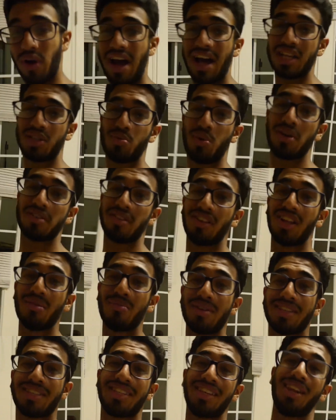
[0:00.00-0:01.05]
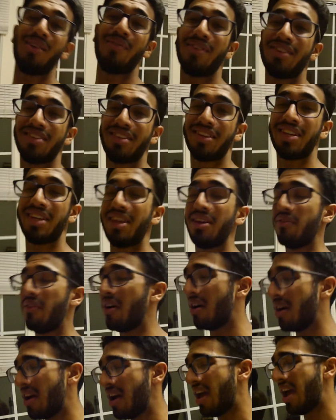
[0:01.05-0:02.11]
as well as a little bit of cinnamon,
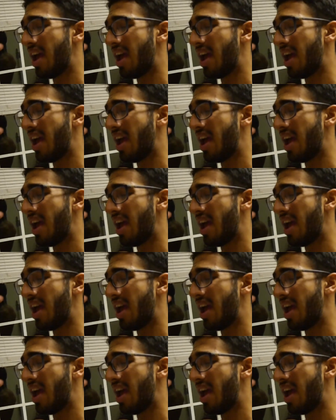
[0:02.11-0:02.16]
stevia,